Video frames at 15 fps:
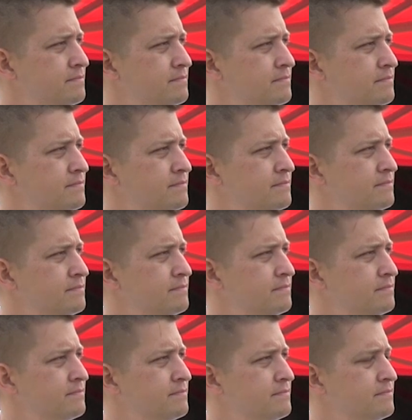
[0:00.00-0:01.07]

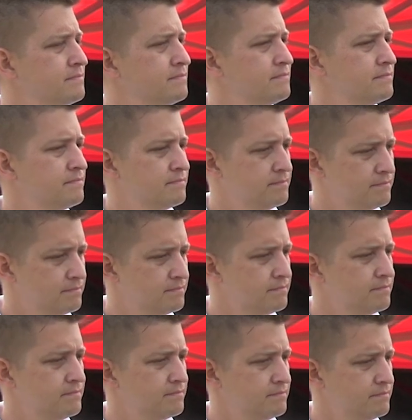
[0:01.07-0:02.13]

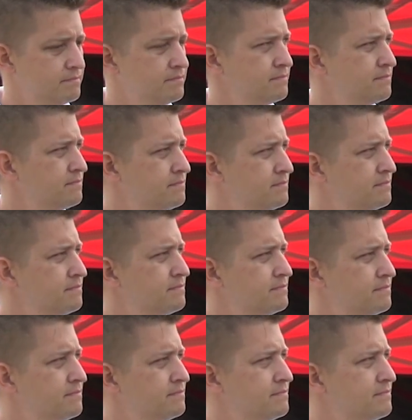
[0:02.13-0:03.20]

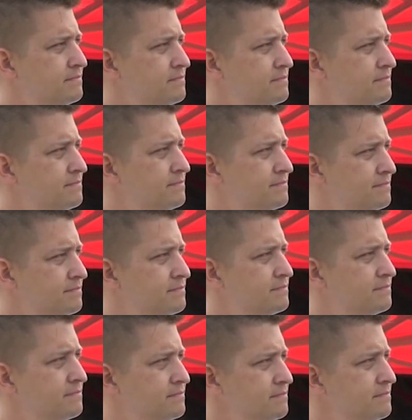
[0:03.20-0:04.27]

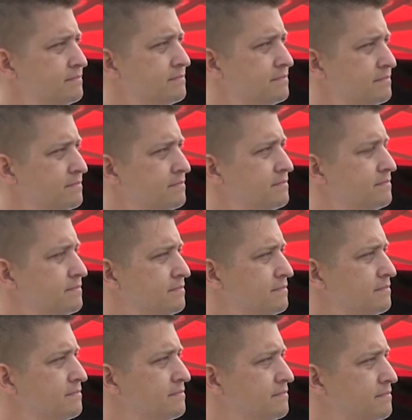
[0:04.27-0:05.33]

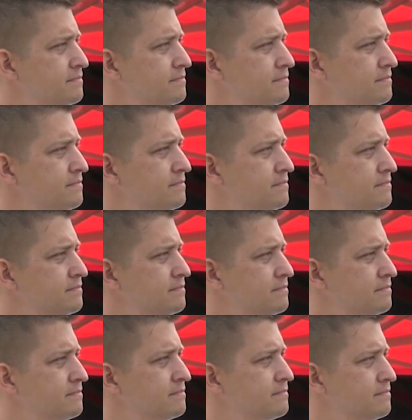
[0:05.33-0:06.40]

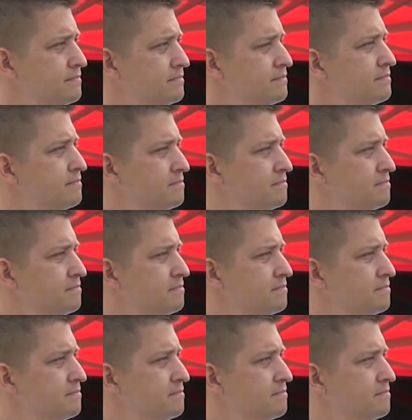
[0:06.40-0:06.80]
(silent)